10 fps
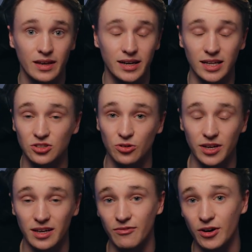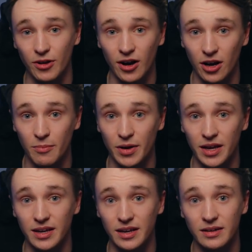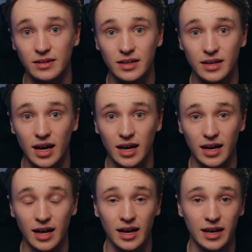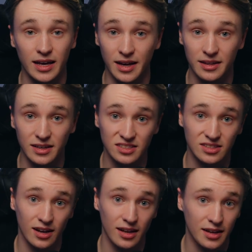That's not a very high paying editing style